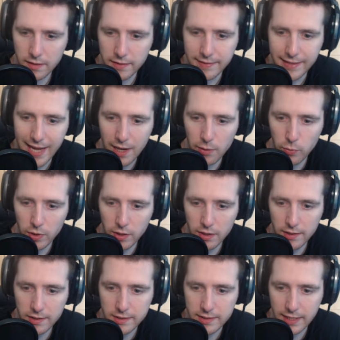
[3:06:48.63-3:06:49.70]
That
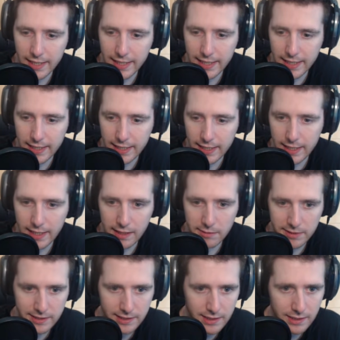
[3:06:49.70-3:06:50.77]
was a... Let me
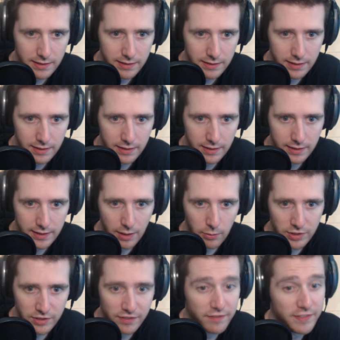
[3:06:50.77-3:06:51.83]
see. That
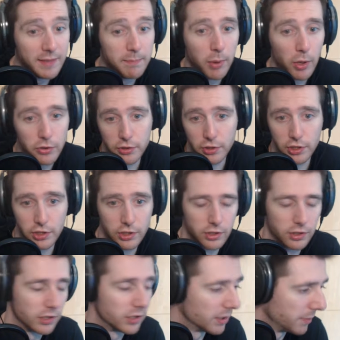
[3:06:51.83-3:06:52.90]
was 50 ponds
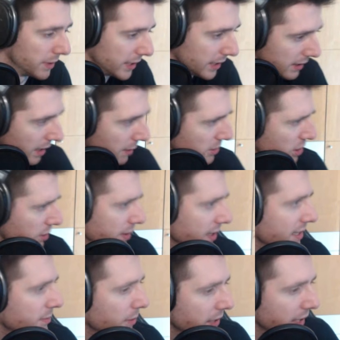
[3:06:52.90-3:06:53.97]
to somebody. I'm assuming
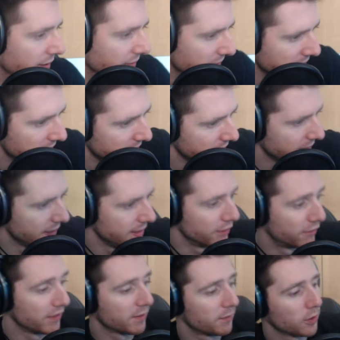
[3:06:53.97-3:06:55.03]
that's money. Your
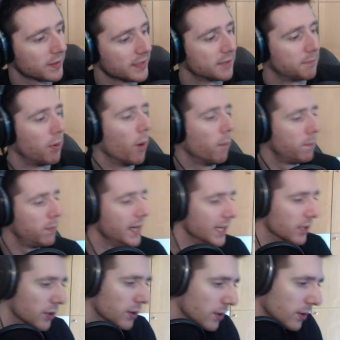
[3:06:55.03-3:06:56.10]
favorite Pokemon is
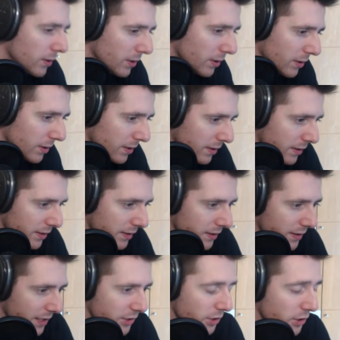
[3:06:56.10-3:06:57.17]
Poplio.
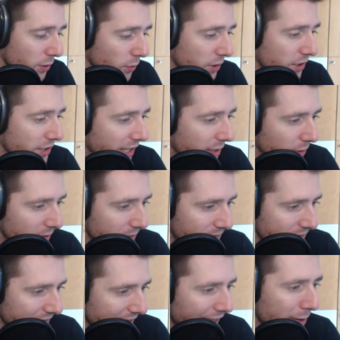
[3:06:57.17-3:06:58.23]
That's also a water type, right?
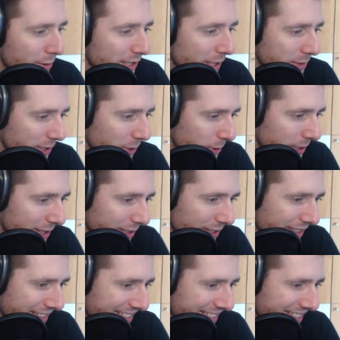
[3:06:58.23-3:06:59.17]
Hey, what's up, Soul Eater?